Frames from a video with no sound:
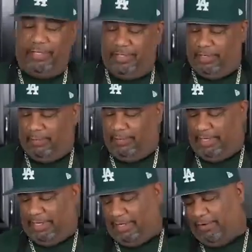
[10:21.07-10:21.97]
You know what I
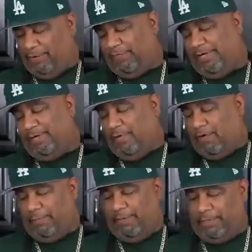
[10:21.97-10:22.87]
mean? Hey, you could feed an
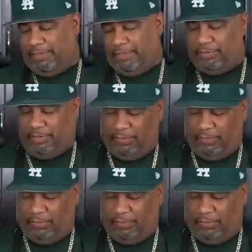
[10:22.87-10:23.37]
army with this.